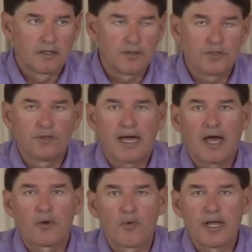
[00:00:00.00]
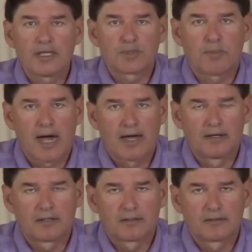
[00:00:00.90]
You do not
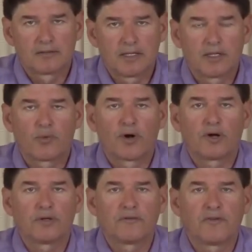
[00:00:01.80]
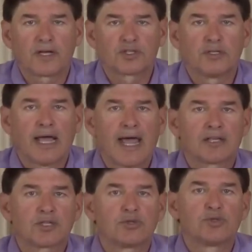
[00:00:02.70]
respond. In the world of fiction, they
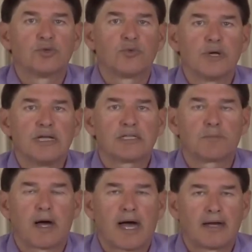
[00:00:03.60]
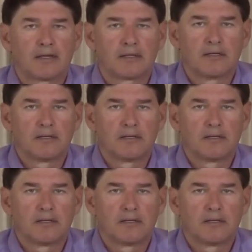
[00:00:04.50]
ask you to respond.